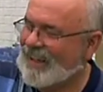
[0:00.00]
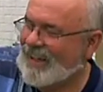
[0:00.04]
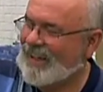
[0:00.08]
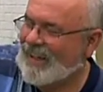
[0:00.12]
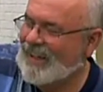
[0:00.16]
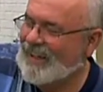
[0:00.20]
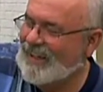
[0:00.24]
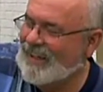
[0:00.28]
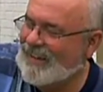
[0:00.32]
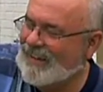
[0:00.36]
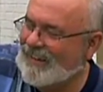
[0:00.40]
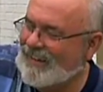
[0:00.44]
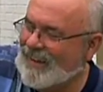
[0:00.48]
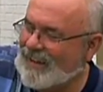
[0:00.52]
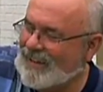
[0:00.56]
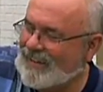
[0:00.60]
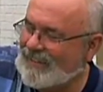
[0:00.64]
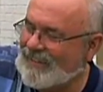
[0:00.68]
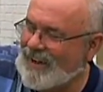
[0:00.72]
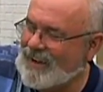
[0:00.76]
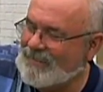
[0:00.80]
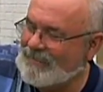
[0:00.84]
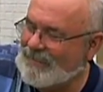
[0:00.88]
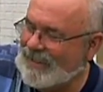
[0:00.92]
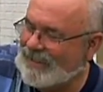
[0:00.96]
Oh, I
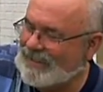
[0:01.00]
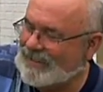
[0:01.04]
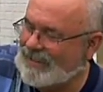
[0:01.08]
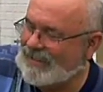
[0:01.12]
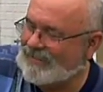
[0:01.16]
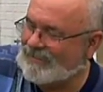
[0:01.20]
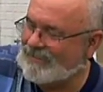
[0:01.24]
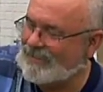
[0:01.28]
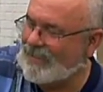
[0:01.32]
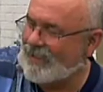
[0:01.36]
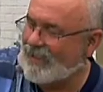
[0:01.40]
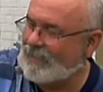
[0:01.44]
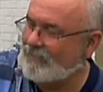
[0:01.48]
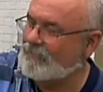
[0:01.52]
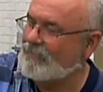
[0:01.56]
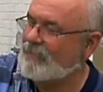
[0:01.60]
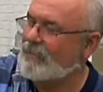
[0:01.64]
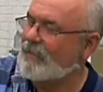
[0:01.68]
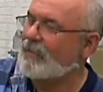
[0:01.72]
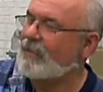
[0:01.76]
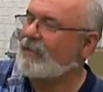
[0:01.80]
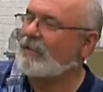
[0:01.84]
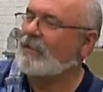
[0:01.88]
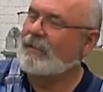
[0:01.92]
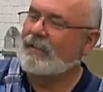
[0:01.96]
cranked myself up.
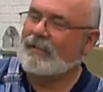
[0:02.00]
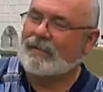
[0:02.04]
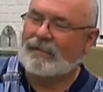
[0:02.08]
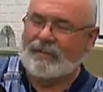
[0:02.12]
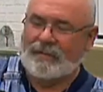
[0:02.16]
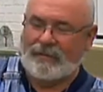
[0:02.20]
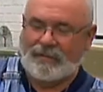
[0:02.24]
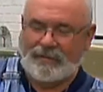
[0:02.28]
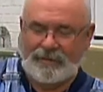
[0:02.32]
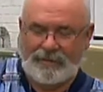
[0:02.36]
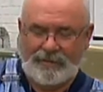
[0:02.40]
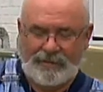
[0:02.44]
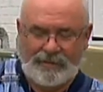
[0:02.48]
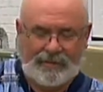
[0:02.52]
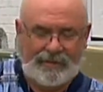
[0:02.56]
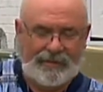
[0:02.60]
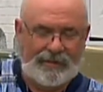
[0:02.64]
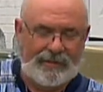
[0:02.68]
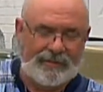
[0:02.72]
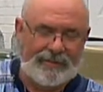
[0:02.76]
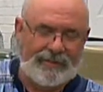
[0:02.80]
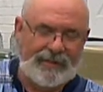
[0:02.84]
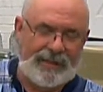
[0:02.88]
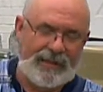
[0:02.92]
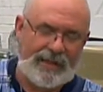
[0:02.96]

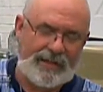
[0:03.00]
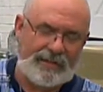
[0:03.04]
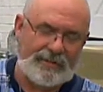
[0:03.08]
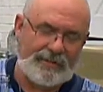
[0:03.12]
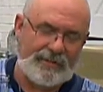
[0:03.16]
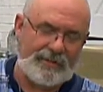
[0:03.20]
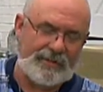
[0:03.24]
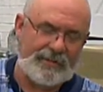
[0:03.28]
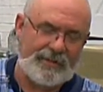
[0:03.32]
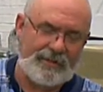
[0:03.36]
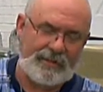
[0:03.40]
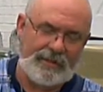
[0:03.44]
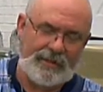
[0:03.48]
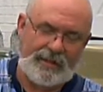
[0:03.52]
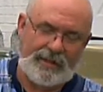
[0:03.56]
And this